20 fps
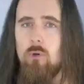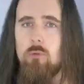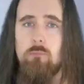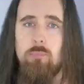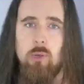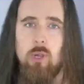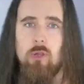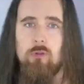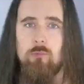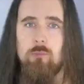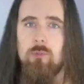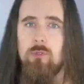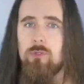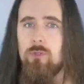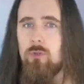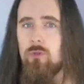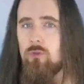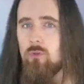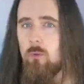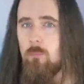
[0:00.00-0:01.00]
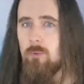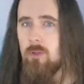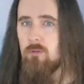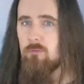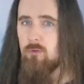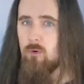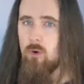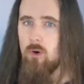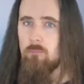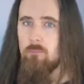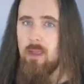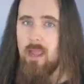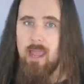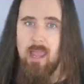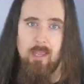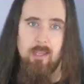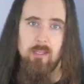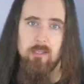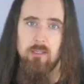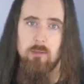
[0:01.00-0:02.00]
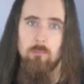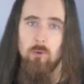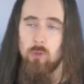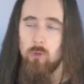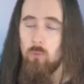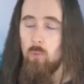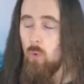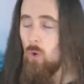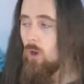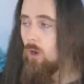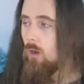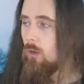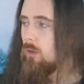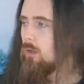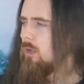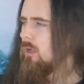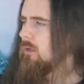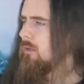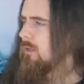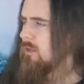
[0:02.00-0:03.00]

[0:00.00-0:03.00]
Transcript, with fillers: One plausible use would be for hanging them on the wall,